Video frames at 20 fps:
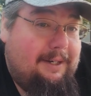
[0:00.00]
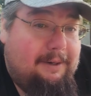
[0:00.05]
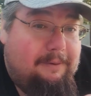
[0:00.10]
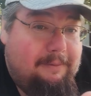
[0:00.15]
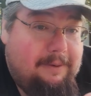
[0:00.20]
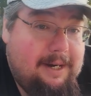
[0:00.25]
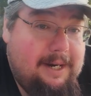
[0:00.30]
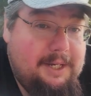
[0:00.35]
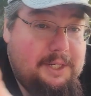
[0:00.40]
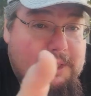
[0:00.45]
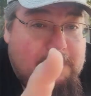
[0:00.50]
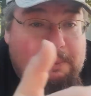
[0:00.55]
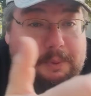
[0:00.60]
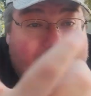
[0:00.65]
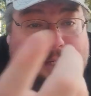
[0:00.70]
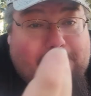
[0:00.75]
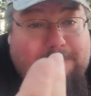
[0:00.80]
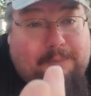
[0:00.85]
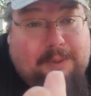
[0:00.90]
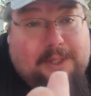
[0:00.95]
right? So
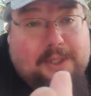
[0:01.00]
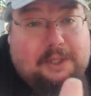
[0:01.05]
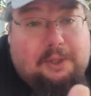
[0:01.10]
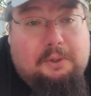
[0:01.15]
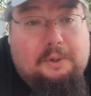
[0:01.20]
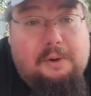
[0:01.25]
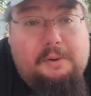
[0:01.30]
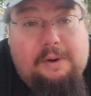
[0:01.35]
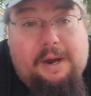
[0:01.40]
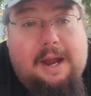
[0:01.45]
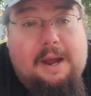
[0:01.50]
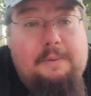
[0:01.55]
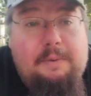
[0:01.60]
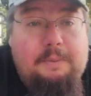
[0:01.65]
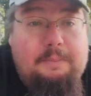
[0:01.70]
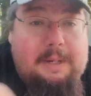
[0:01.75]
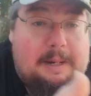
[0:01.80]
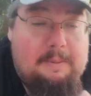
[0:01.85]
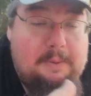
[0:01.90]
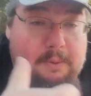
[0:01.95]
we screw around
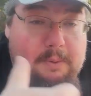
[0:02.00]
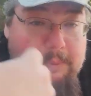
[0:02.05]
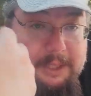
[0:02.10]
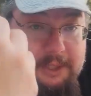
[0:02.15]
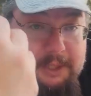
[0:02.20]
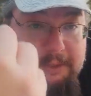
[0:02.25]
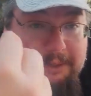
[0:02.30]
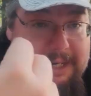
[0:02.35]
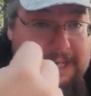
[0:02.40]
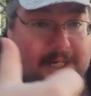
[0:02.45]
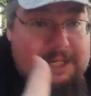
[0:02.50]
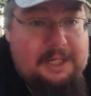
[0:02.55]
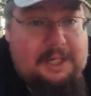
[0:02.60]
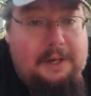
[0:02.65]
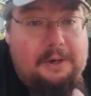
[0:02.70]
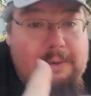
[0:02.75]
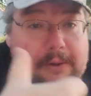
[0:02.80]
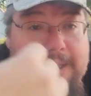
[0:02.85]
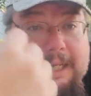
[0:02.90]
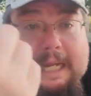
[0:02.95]
with people. We trash
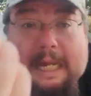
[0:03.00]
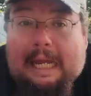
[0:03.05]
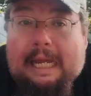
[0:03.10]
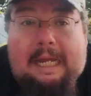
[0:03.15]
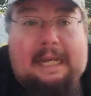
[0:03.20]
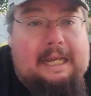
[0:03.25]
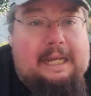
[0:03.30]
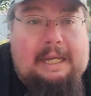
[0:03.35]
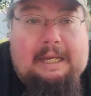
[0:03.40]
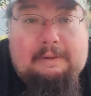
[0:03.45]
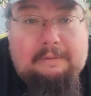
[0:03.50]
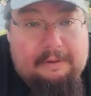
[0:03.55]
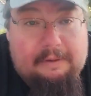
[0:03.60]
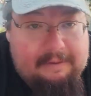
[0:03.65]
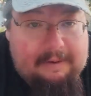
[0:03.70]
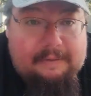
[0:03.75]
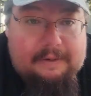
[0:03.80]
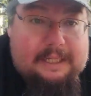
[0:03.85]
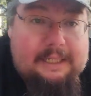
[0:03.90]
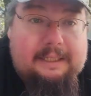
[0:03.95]
talk. If
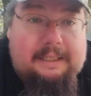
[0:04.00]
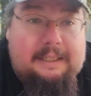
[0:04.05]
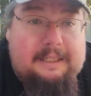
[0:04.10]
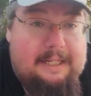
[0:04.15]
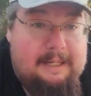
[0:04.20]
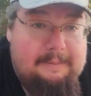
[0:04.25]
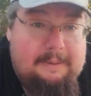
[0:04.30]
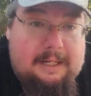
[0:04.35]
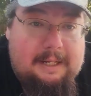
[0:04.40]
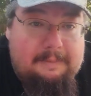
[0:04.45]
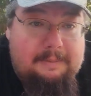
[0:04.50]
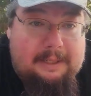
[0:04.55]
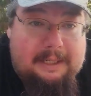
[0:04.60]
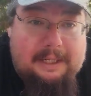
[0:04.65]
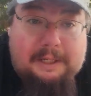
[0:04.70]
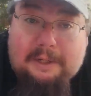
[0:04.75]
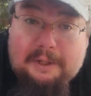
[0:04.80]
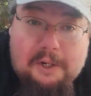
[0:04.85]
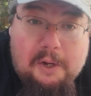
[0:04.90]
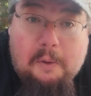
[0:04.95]
you've ever seen the
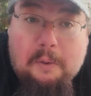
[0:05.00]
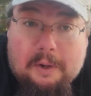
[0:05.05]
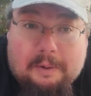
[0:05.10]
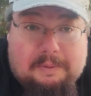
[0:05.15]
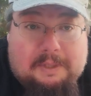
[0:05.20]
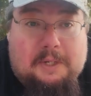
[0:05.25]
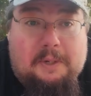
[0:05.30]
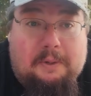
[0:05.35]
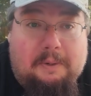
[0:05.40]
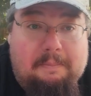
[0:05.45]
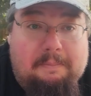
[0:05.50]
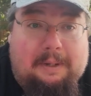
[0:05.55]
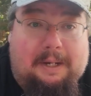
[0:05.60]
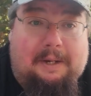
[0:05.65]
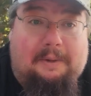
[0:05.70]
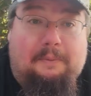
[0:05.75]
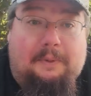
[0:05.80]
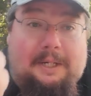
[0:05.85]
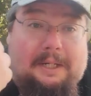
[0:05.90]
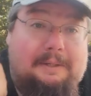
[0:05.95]
WWE, you know what I'm talking
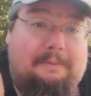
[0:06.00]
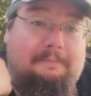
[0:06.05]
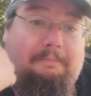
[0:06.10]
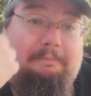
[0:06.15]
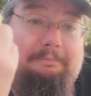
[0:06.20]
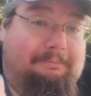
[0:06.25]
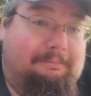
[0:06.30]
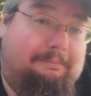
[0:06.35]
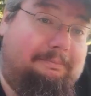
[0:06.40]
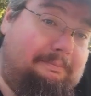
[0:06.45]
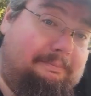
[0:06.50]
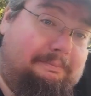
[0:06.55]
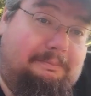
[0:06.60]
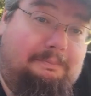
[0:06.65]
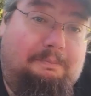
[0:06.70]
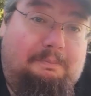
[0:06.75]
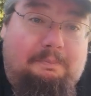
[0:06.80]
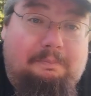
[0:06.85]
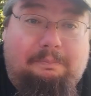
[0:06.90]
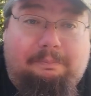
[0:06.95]
about.
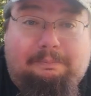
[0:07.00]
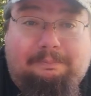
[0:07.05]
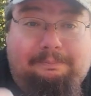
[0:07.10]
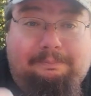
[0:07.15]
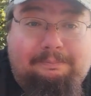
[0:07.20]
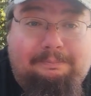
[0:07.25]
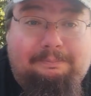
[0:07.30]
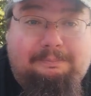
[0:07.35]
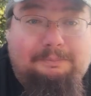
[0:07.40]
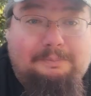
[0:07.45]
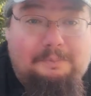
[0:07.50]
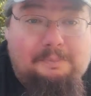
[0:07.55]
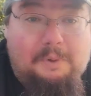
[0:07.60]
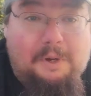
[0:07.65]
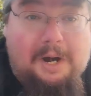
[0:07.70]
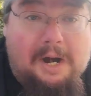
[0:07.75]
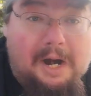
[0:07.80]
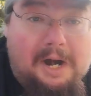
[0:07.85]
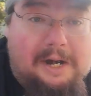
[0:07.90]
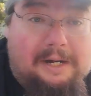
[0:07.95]

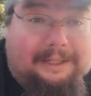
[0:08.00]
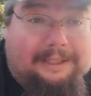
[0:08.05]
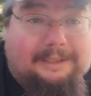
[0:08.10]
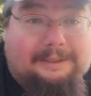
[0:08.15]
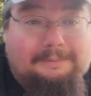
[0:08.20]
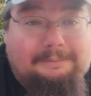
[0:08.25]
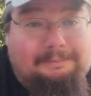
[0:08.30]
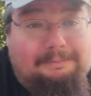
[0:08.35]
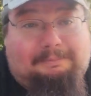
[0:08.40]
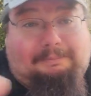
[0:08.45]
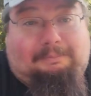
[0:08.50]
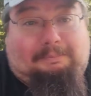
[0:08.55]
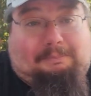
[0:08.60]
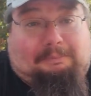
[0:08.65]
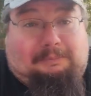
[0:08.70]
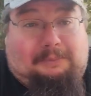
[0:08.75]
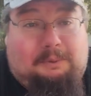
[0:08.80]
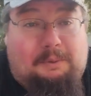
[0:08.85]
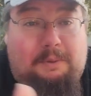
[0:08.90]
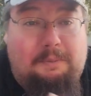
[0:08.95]
We're arrogant.
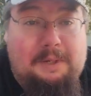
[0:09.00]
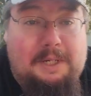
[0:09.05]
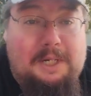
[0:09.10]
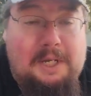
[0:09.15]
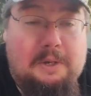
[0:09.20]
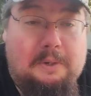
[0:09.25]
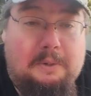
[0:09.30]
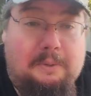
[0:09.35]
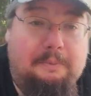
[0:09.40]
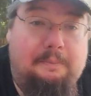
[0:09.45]
That's what we do.